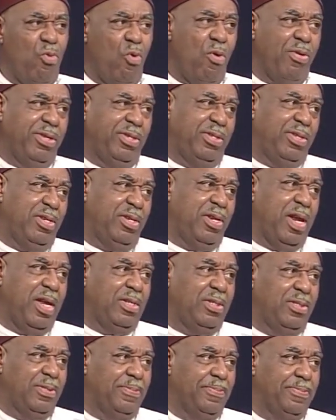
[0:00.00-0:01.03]
warning to the
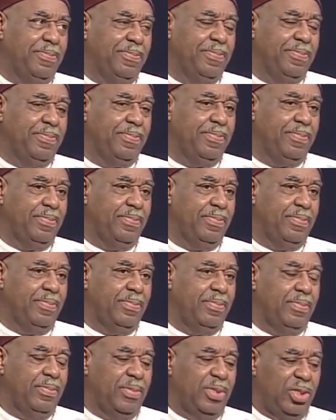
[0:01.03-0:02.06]
nation,
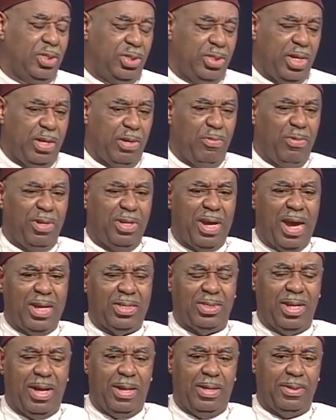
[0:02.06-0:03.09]
sticking with
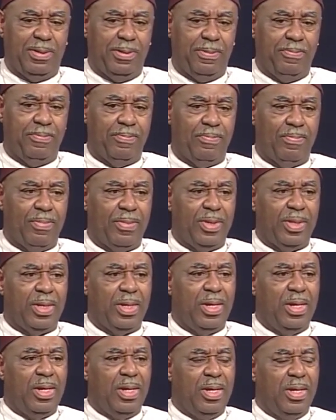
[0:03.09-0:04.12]
nationality.
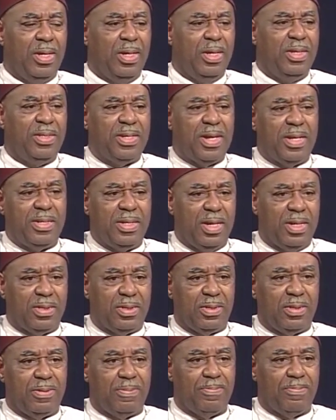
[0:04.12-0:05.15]
He said
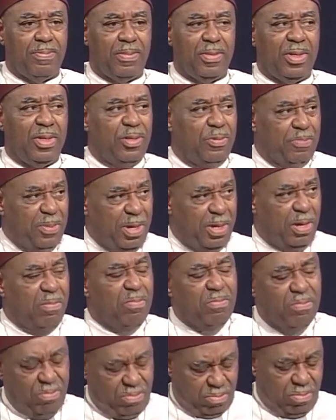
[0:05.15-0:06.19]
this,
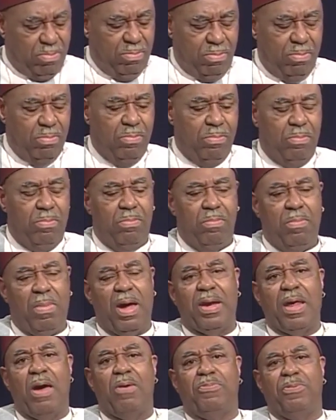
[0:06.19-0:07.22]
speaking
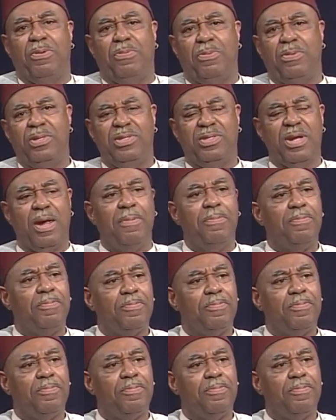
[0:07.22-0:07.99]
about our people. He said,